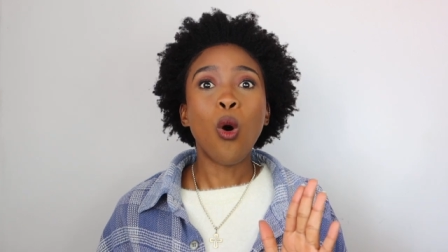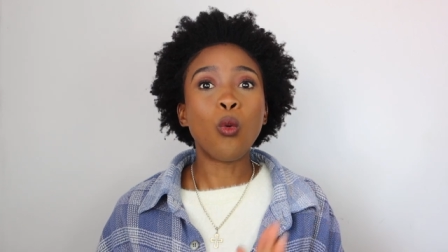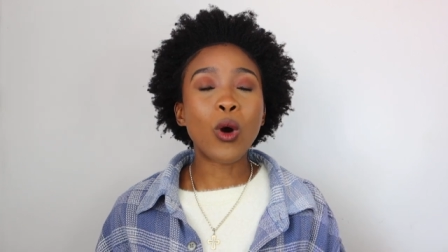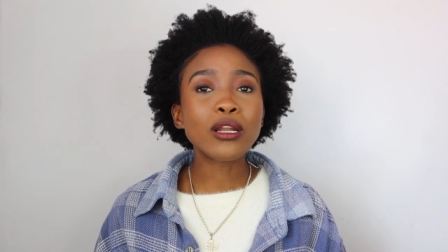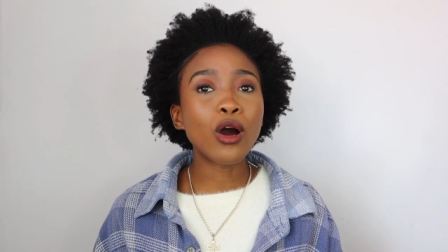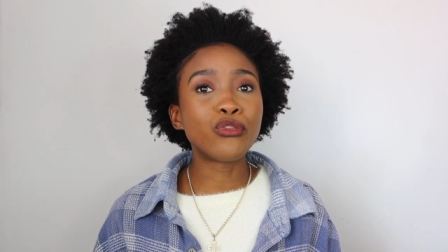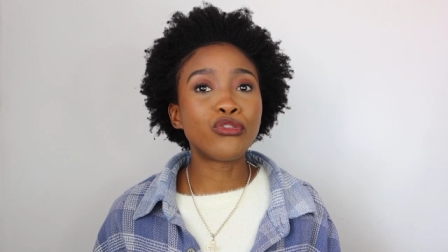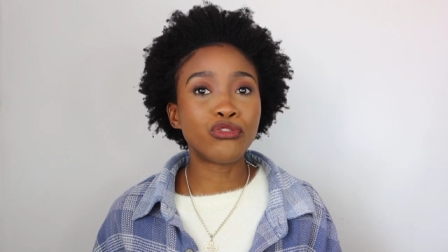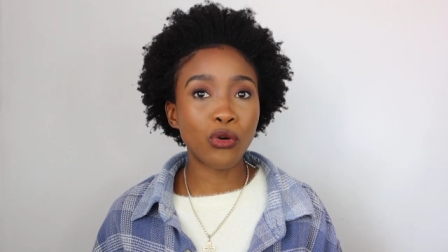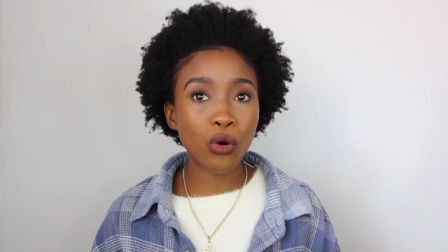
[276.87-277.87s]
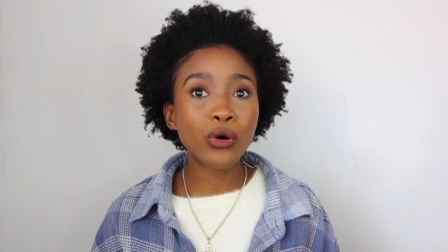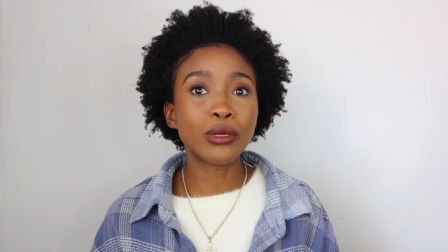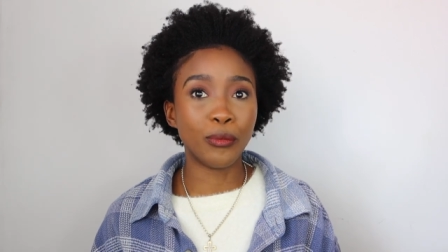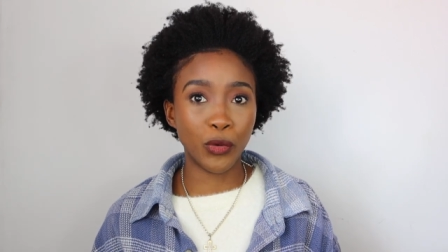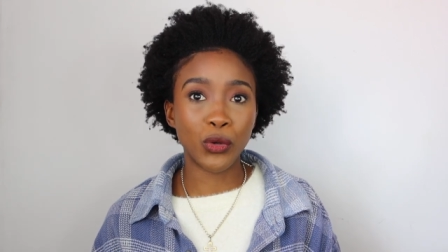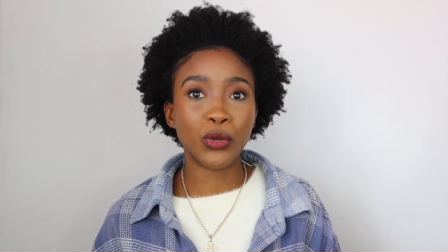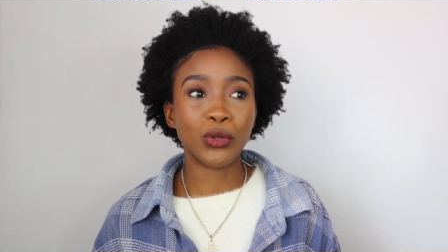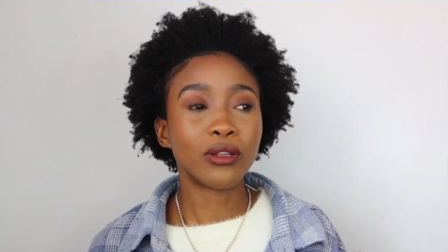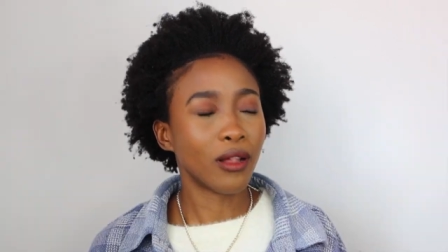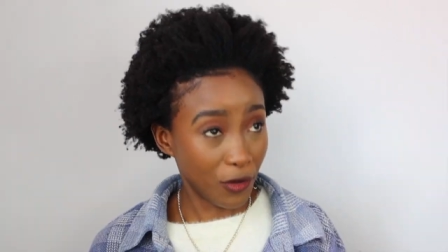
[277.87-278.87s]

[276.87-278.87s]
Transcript: what affordable,